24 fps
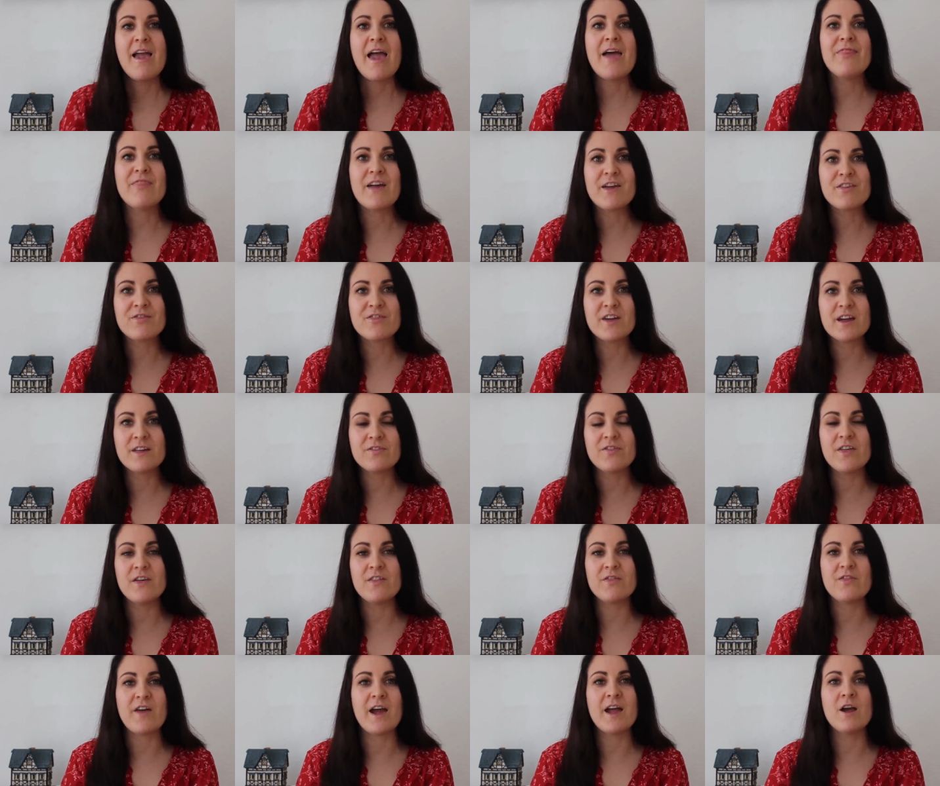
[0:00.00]
and they think
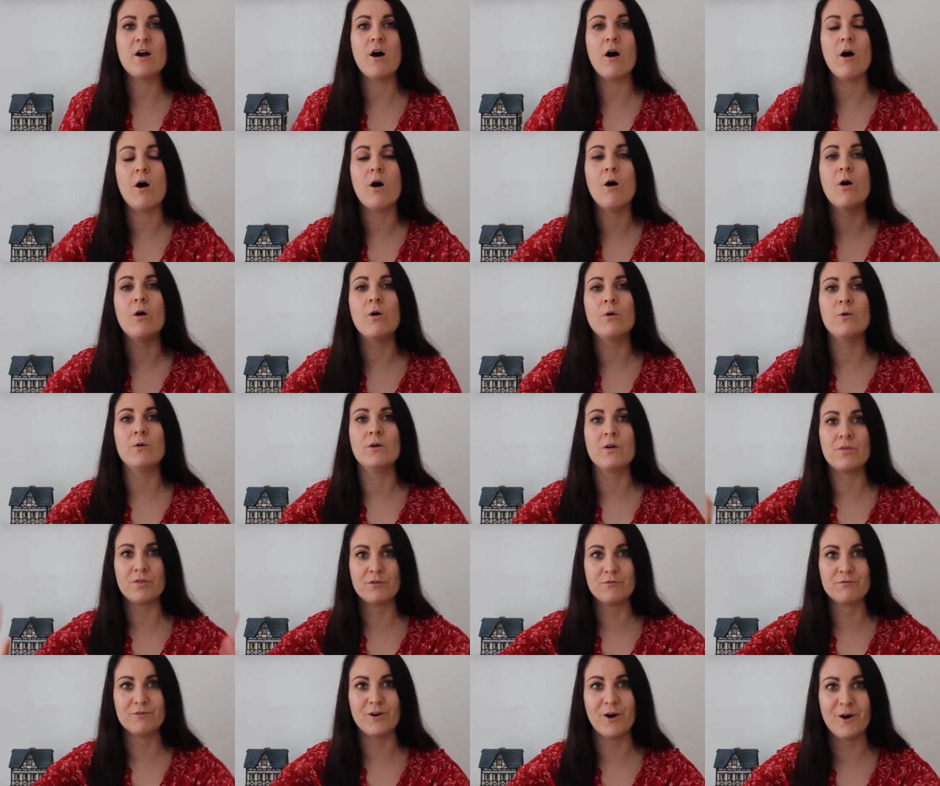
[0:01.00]
that they
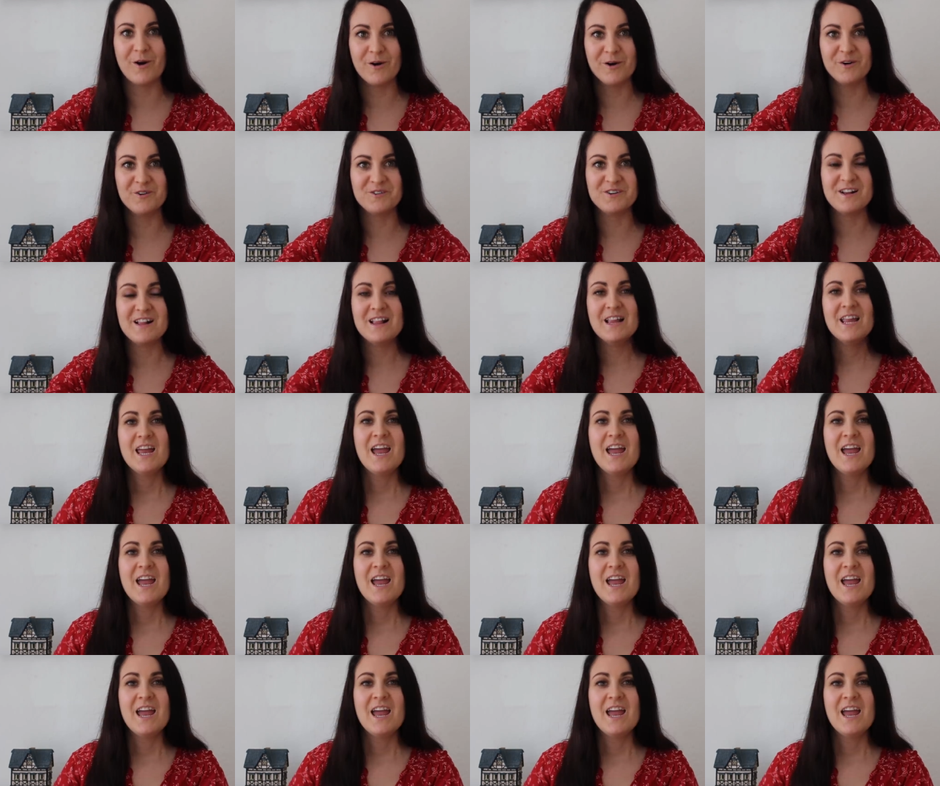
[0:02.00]
own the road